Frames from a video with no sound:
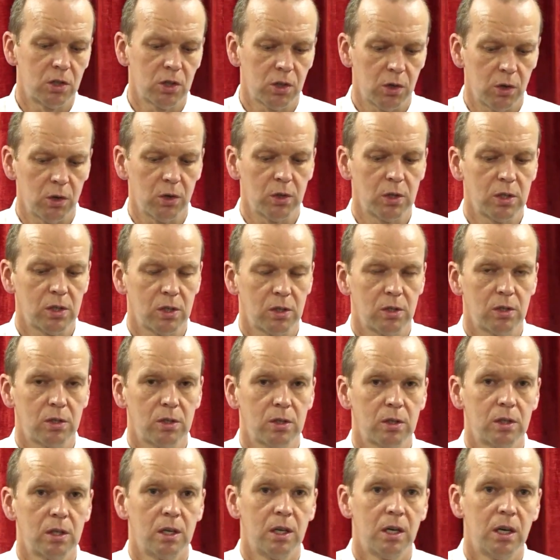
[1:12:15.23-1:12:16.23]

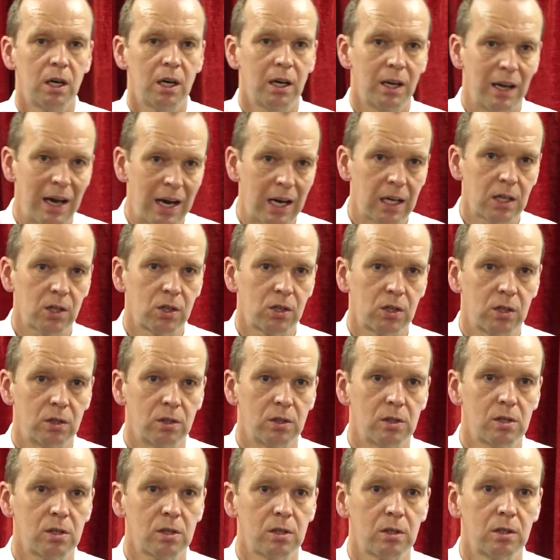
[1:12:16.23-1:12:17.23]
choices and
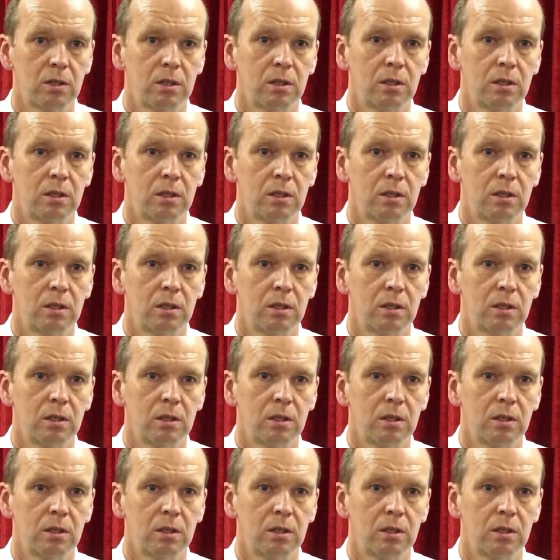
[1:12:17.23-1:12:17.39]
actions